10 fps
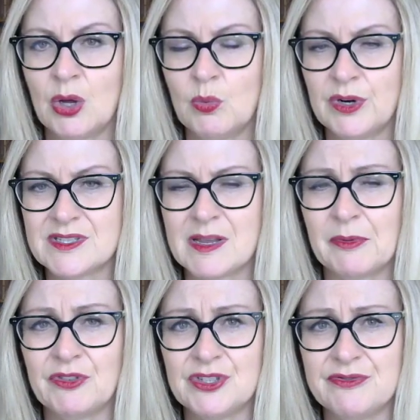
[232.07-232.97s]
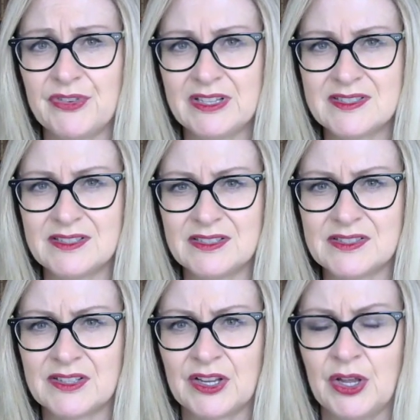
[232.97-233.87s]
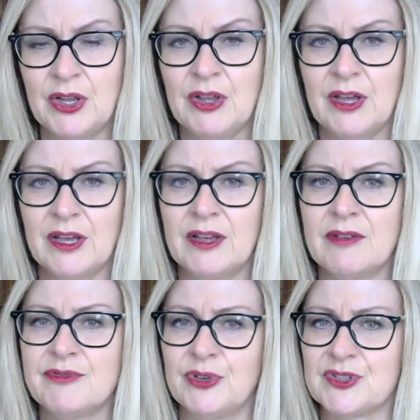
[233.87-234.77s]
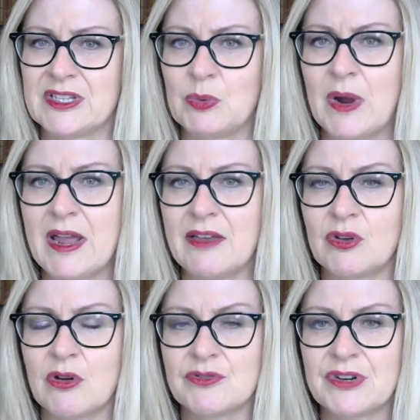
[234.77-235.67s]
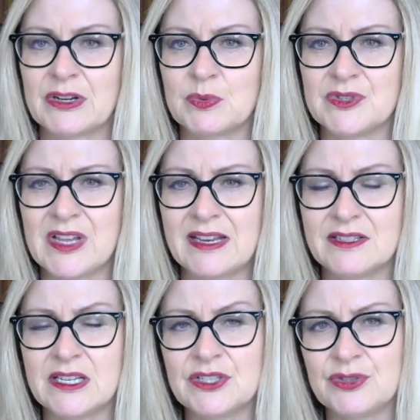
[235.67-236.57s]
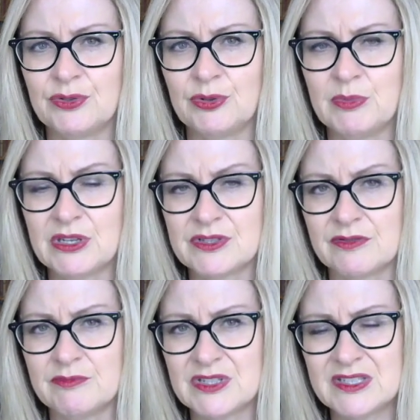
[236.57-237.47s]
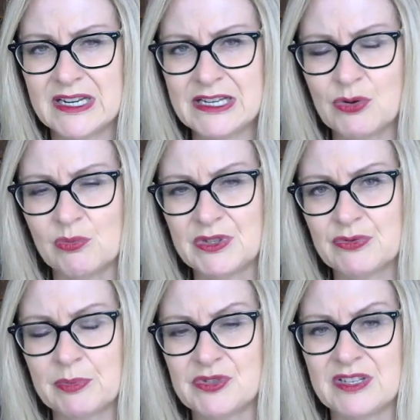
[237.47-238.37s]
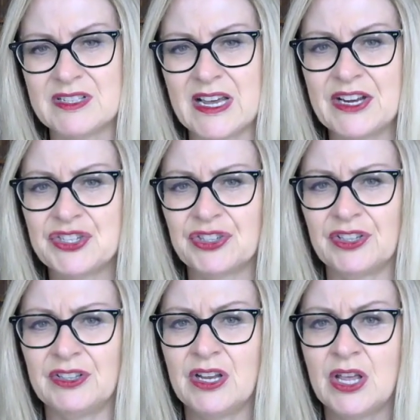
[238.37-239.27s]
What are some of your defences? Firstly, where the contract was entered into because of mistake or misrepresentation.